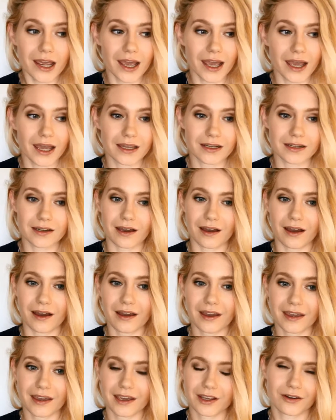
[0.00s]
and
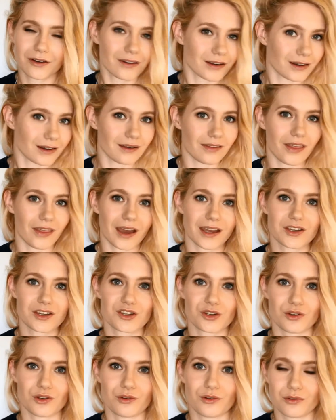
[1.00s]
I accredited that
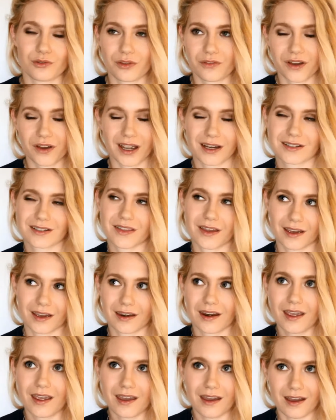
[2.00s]
to the fact that